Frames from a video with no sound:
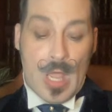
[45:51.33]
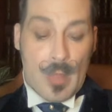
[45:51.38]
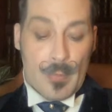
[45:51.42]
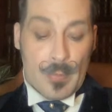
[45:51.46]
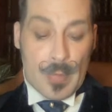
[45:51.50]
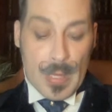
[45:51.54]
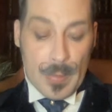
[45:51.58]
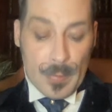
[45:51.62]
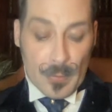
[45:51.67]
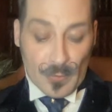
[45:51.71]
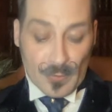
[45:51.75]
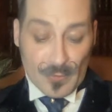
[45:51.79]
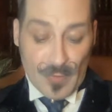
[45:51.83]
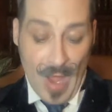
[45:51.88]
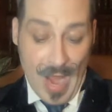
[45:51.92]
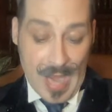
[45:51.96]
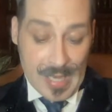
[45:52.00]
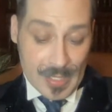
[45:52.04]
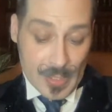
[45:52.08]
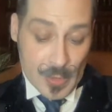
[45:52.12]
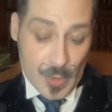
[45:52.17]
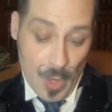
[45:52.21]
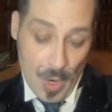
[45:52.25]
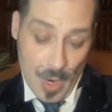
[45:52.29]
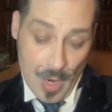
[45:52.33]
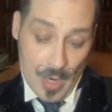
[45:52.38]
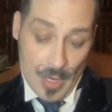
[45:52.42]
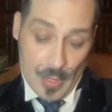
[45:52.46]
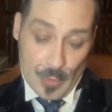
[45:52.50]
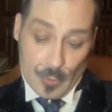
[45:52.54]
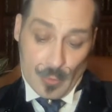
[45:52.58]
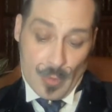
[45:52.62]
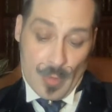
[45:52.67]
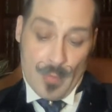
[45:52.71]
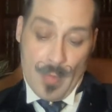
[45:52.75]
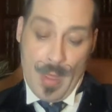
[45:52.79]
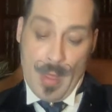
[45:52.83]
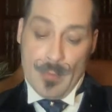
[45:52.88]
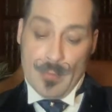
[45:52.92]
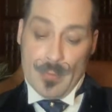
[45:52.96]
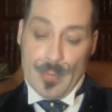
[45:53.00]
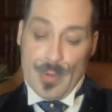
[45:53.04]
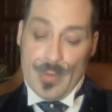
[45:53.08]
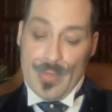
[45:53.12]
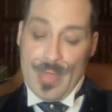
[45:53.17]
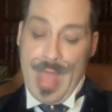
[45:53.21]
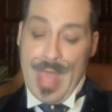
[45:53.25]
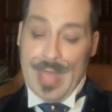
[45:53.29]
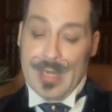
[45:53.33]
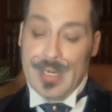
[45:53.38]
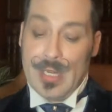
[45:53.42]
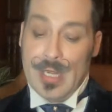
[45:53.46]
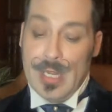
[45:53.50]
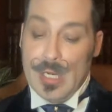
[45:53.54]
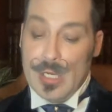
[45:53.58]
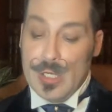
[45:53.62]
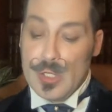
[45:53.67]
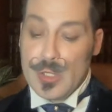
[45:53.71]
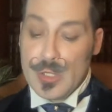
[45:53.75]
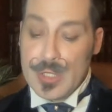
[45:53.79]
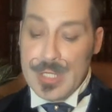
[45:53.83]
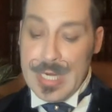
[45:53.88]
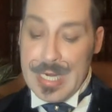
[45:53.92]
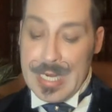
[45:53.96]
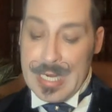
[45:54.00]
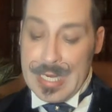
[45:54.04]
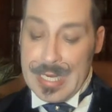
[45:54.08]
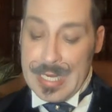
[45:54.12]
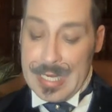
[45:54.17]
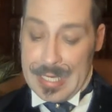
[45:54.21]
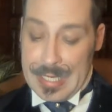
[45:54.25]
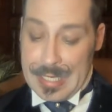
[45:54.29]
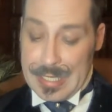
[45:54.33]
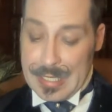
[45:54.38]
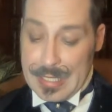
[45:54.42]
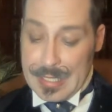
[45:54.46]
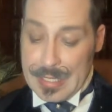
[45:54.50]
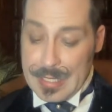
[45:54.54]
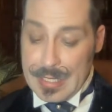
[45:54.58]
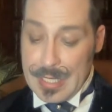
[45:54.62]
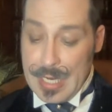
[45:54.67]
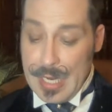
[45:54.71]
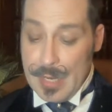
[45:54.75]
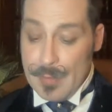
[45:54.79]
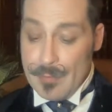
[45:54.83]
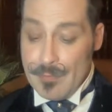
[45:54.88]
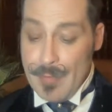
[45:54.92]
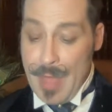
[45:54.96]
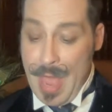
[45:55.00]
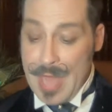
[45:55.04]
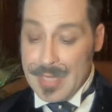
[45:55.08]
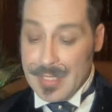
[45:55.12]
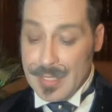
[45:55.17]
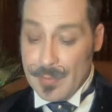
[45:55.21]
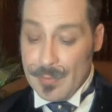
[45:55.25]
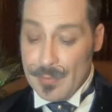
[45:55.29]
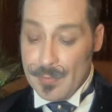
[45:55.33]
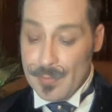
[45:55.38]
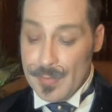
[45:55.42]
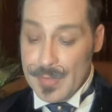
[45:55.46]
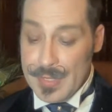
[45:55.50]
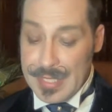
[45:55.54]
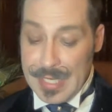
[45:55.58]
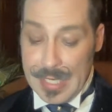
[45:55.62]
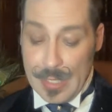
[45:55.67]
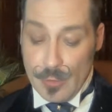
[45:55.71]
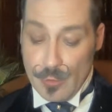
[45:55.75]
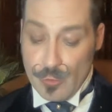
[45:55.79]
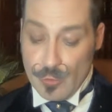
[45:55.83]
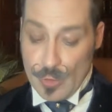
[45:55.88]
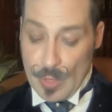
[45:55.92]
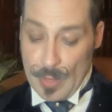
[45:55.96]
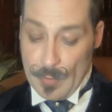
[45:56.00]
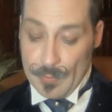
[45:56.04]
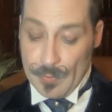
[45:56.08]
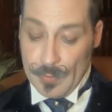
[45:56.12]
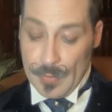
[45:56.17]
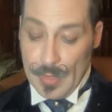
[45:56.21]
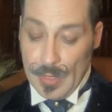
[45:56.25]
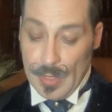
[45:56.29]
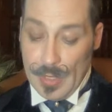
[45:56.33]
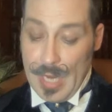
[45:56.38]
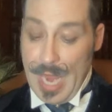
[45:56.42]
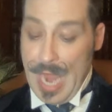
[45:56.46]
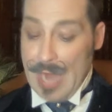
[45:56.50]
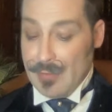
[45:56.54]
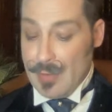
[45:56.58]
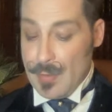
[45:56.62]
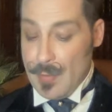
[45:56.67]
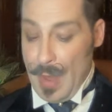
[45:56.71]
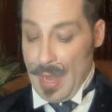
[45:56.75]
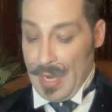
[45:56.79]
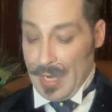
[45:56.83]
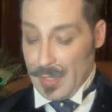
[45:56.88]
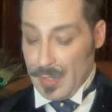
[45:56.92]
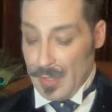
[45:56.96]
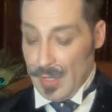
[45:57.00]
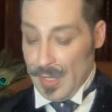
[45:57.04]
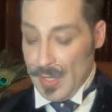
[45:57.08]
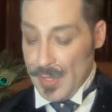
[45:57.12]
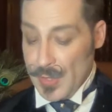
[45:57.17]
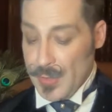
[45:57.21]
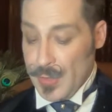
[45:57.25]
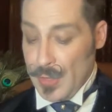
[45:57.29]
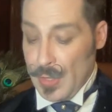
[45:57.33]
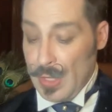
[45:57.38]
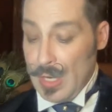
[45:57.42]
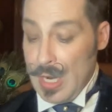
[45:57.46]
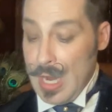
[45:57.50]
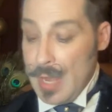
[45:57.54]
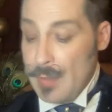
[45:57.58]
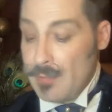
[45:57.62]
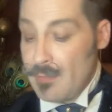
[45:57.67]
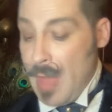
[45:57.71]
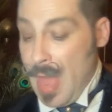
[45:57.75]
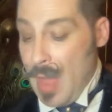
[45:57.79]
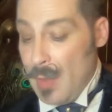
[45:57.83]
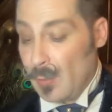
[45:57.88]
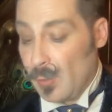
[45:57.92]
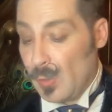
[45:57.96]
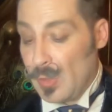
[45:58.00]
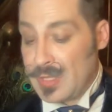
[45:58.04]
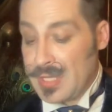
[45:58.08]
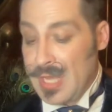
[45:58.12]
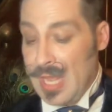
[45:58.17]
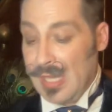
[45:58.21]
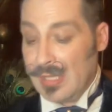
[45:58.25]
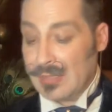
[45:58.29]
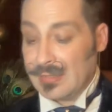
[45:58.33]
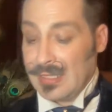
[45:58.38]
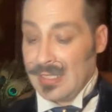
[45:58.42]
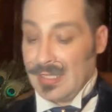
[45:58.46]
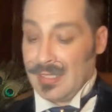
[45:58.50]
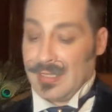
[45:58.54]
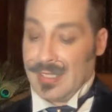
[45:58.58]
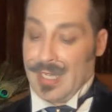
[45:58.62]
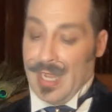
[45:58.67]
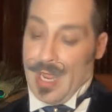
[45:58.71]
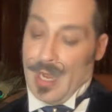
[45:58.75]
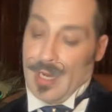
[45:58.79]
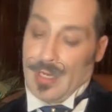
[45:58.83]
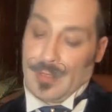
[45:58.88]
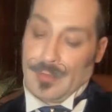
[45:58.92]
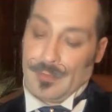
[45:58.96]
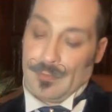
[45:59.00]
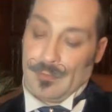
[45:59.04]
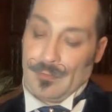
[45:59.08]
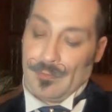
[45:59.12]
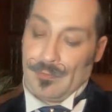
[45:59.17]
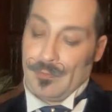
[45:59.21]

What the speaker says: People find it hard to remember that she is Madame Sintram. Everybody calls her Mademoiselle Dilner.